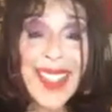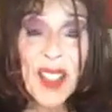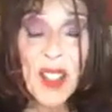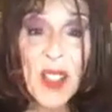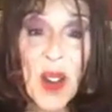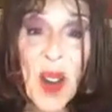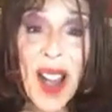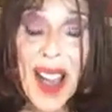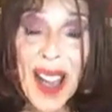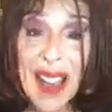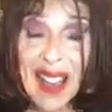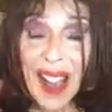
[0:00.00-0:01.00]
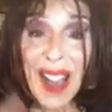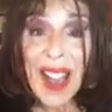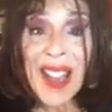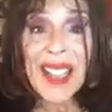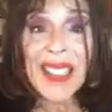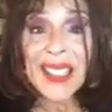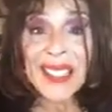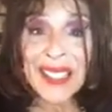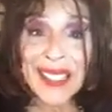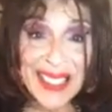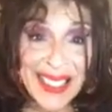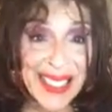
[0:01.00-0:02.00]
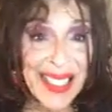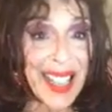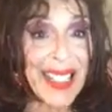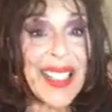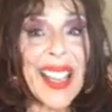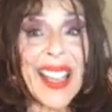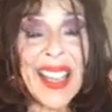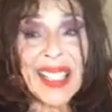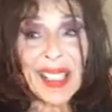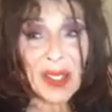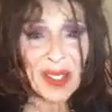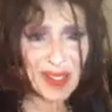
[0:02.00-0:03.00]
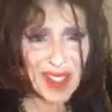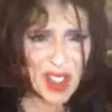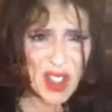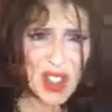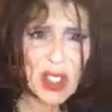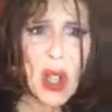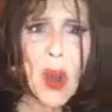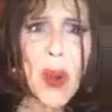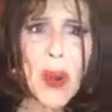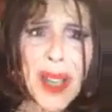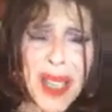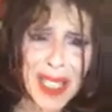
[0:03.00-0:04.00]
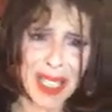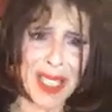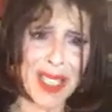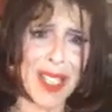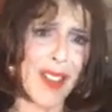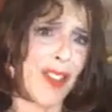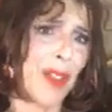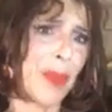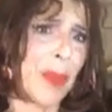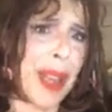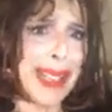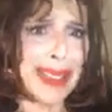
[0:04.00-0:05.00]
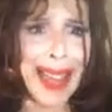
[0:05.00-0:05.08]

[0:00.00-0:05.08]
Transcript: then, you know, I did not like the slowness of my